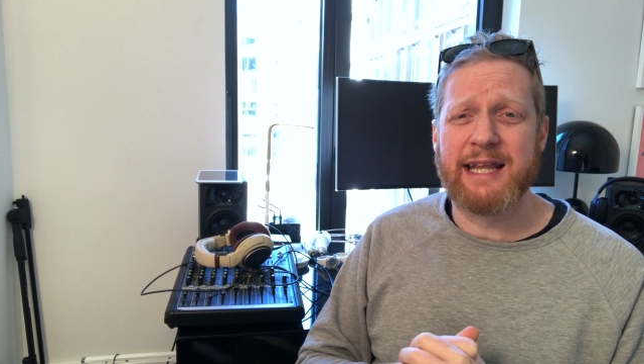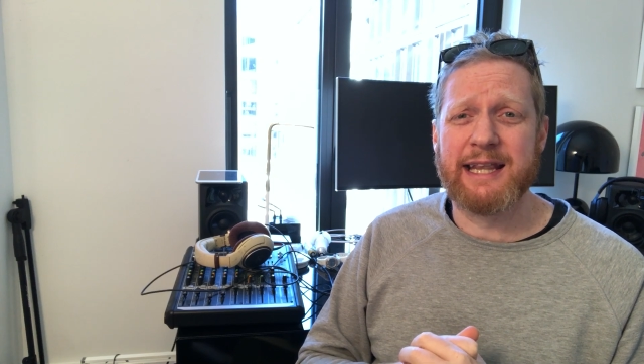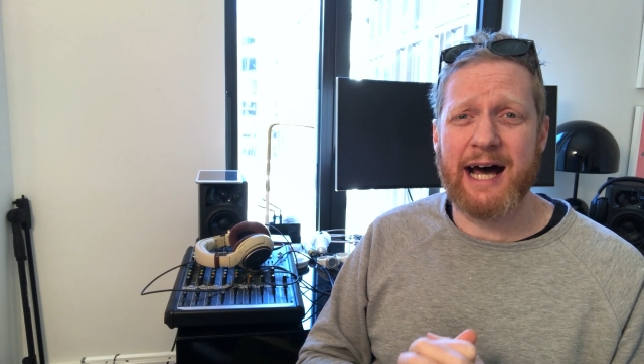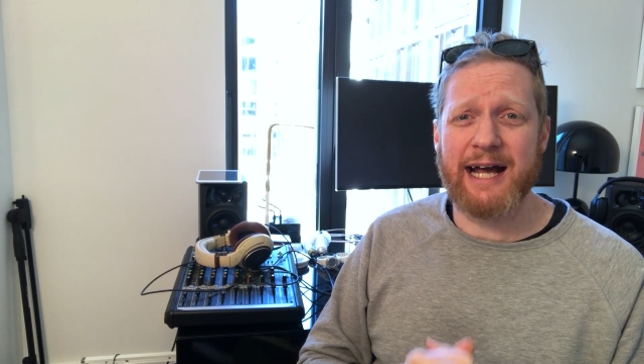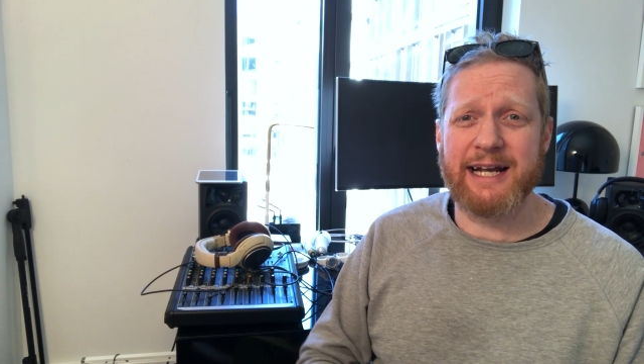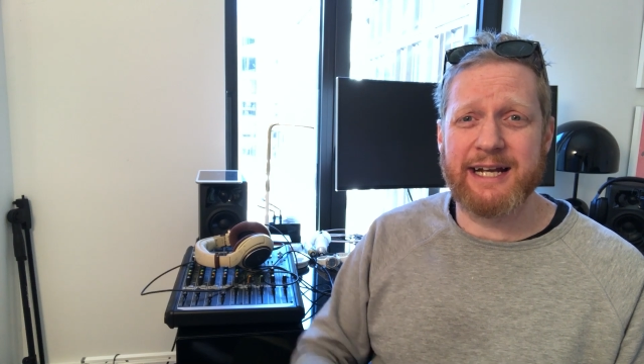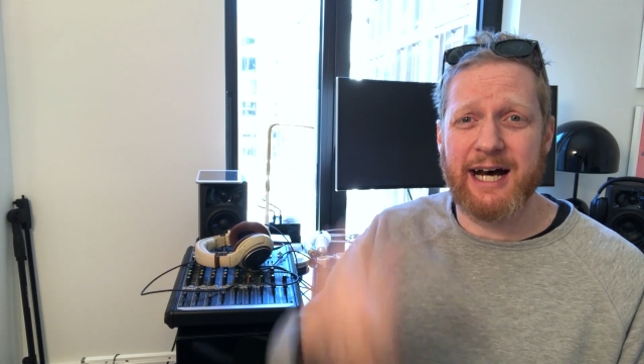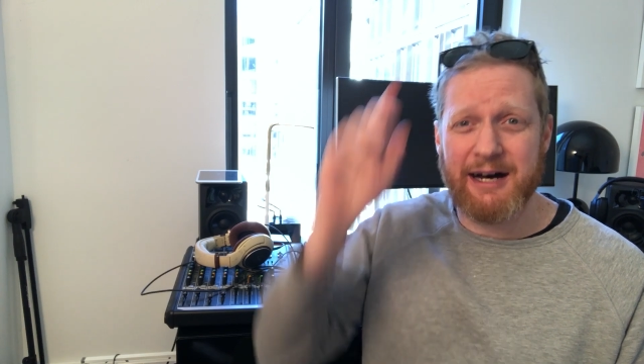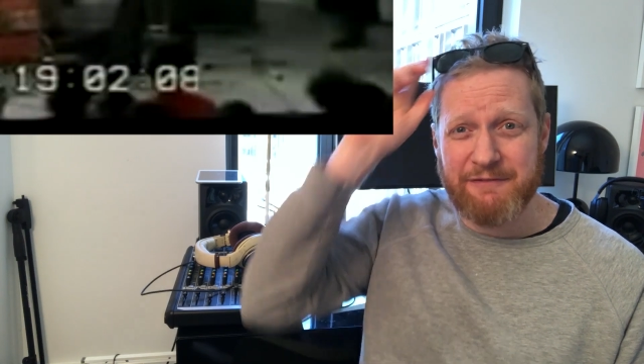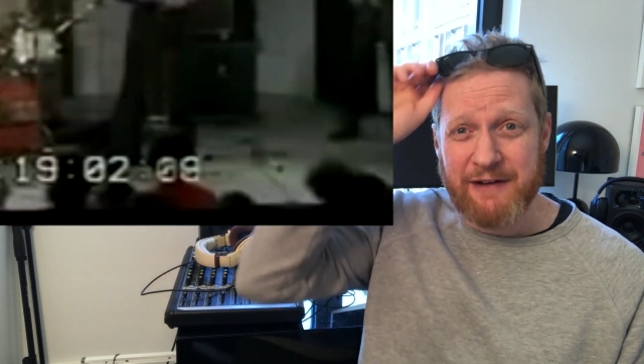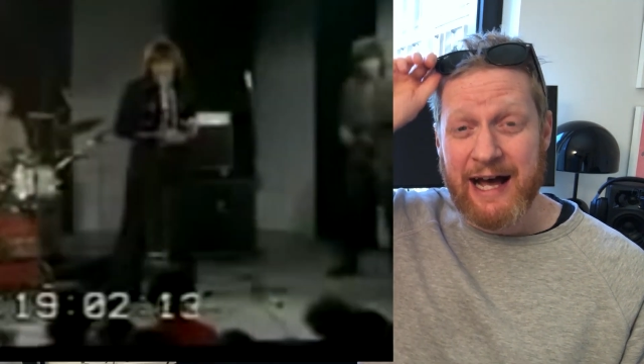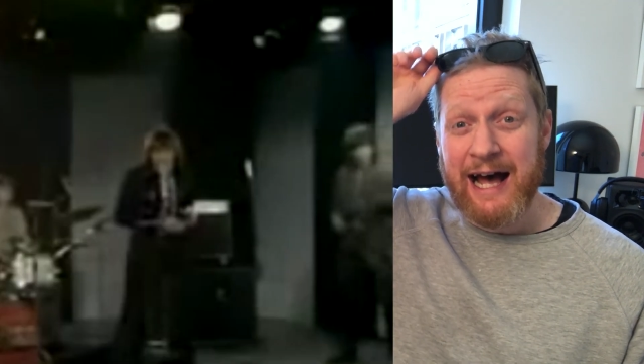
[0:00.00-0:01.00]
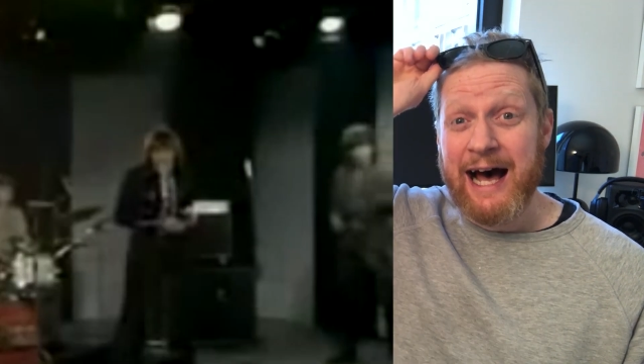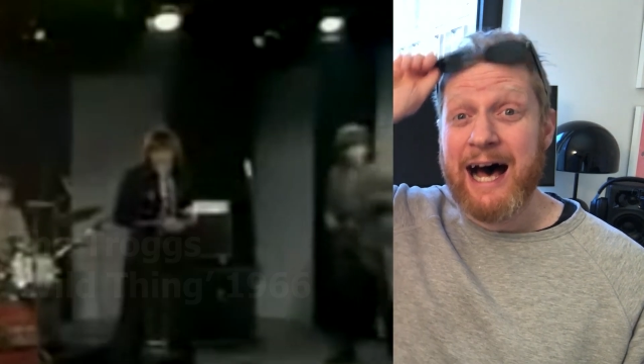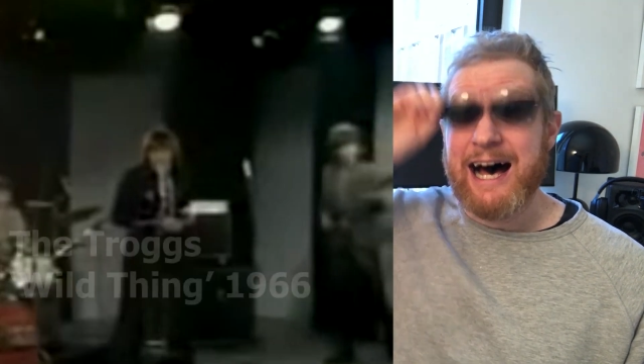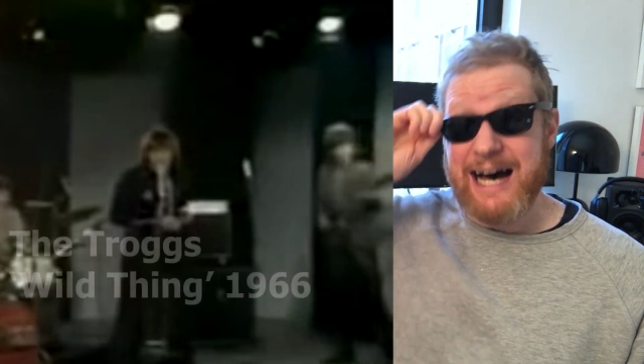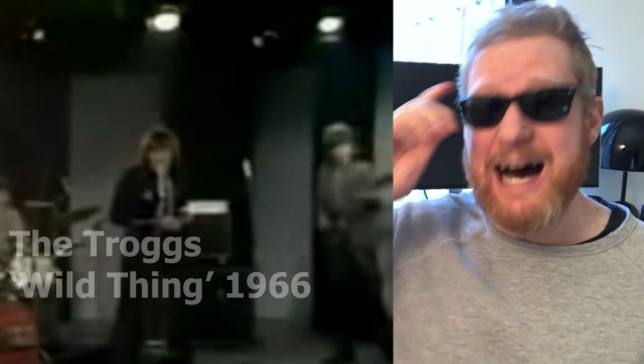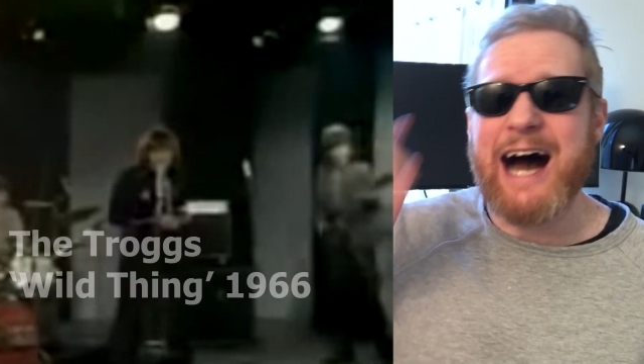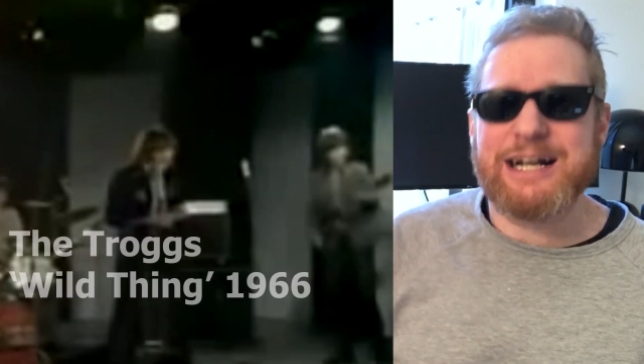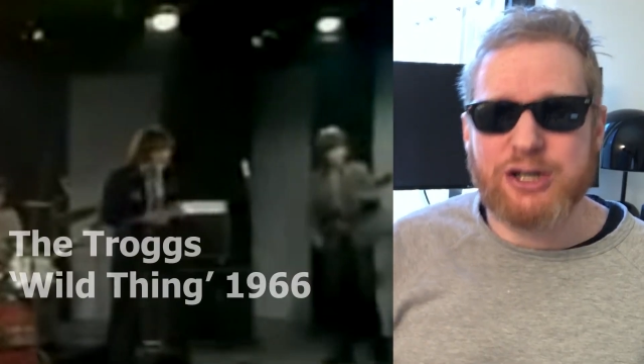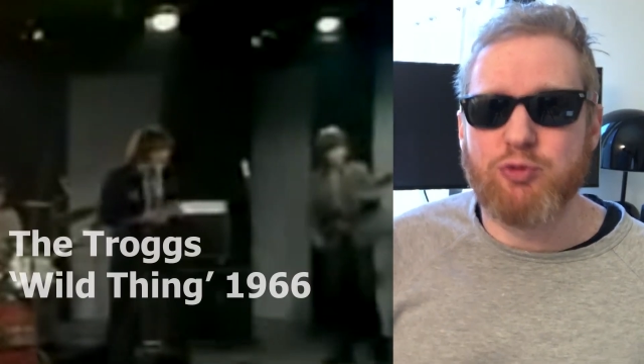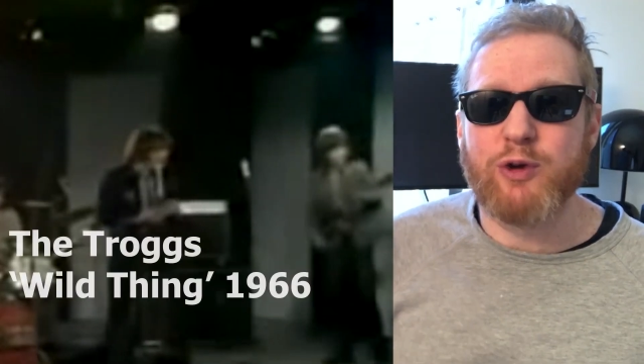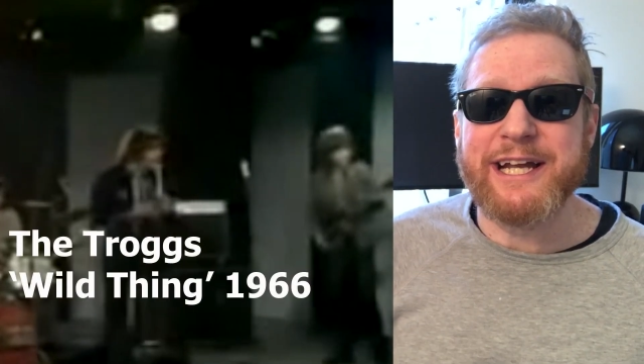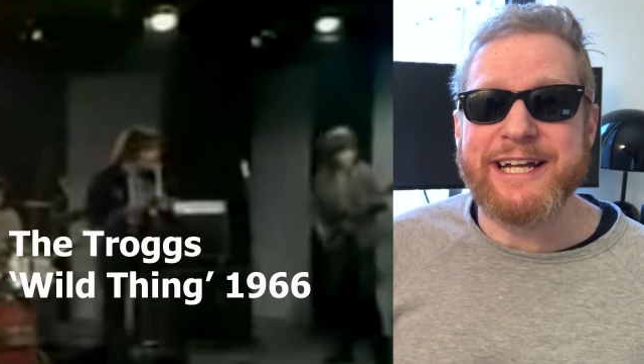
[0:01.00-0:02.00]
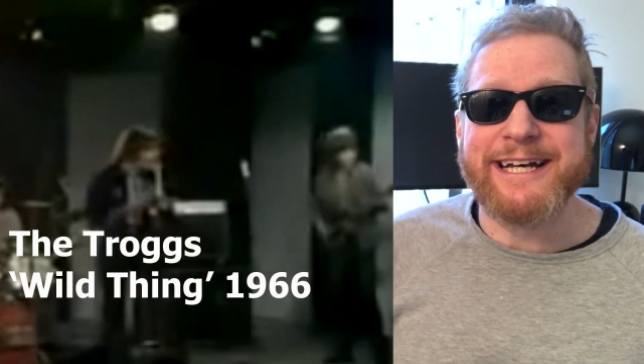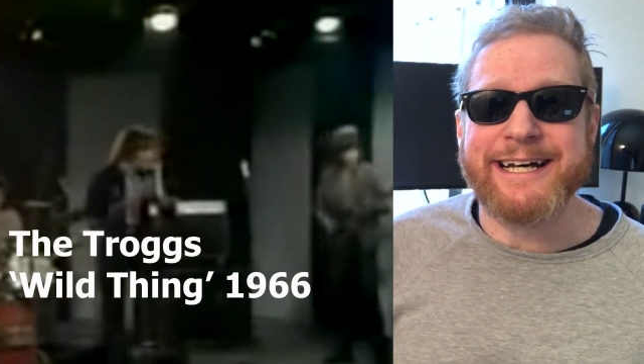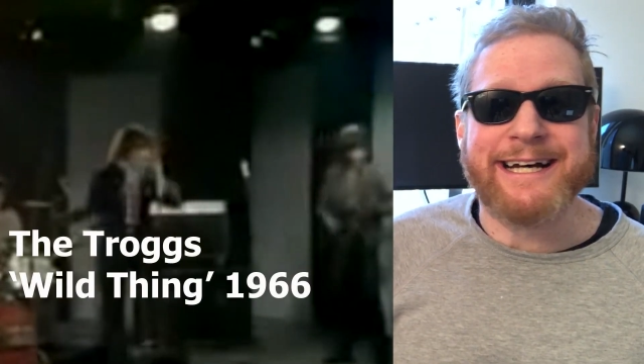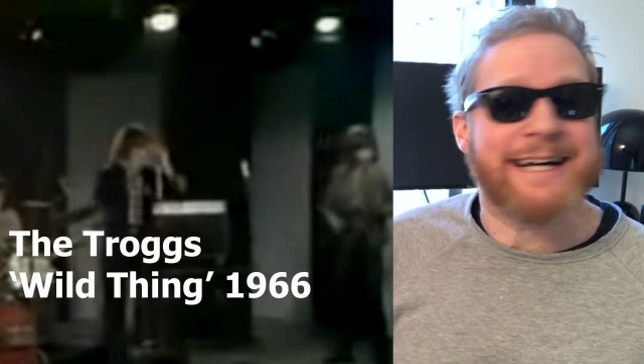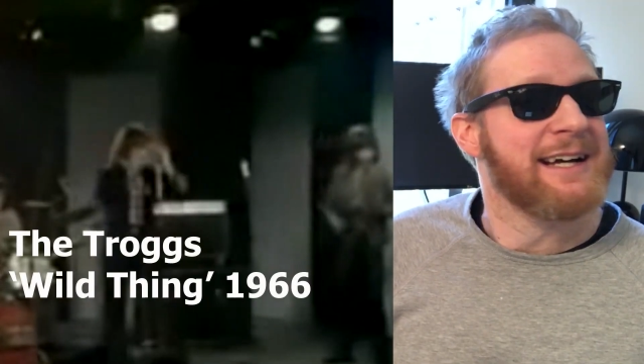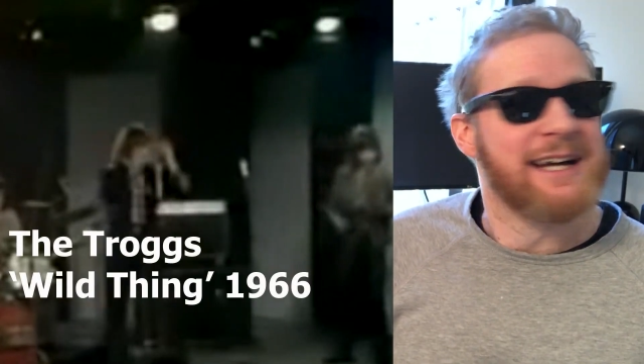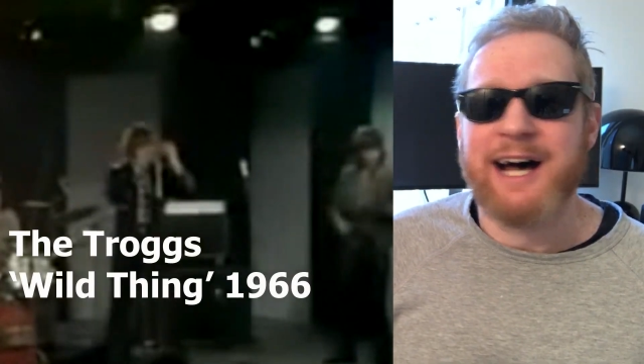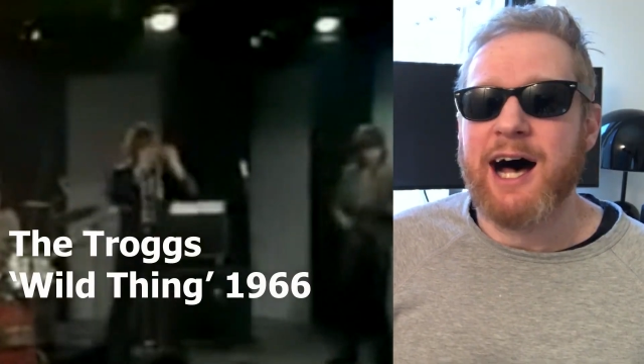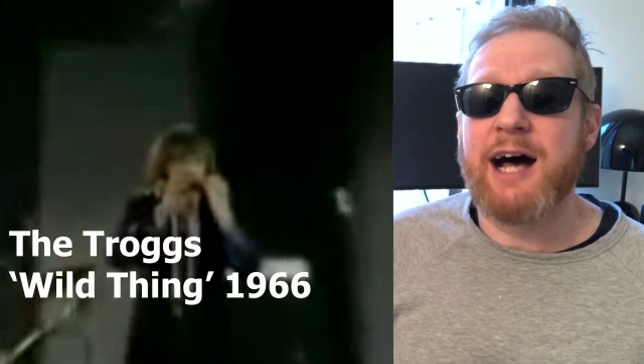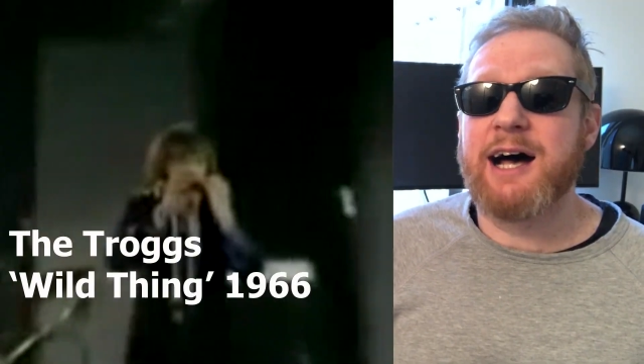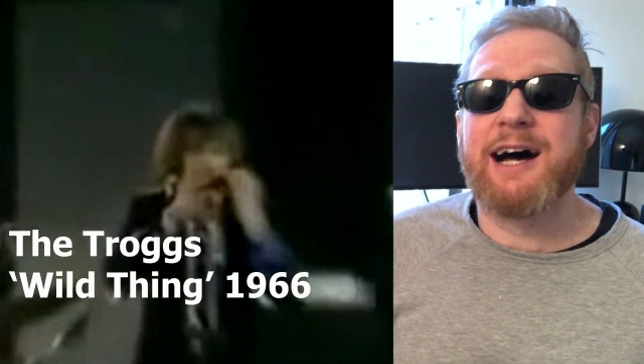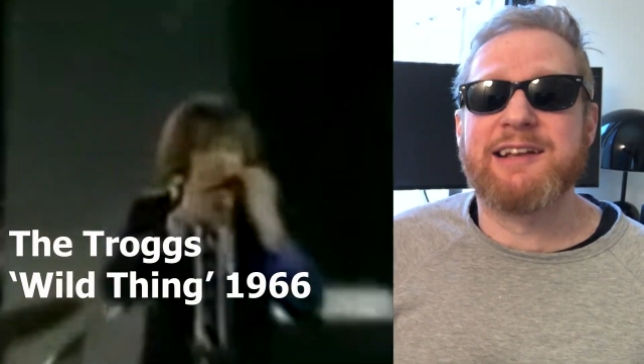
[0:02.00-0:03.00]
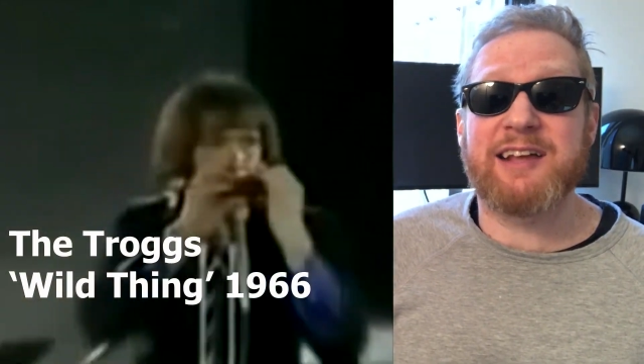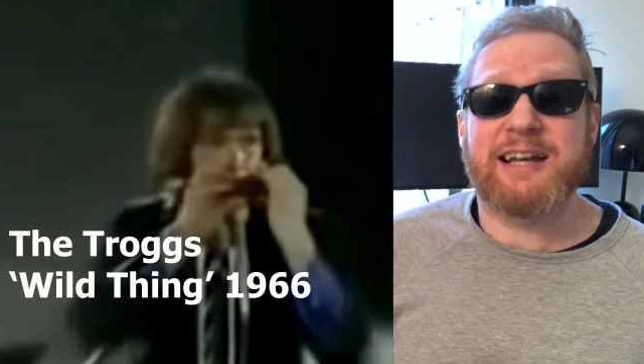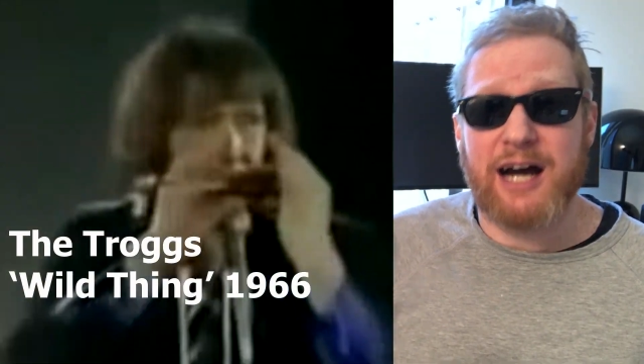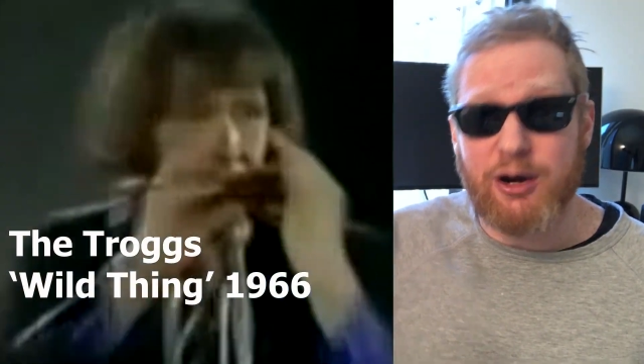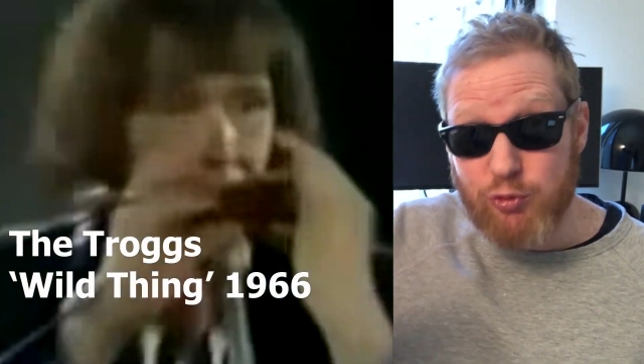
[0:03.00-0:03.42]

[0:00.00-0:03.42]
Not enough? Macarena! It's like a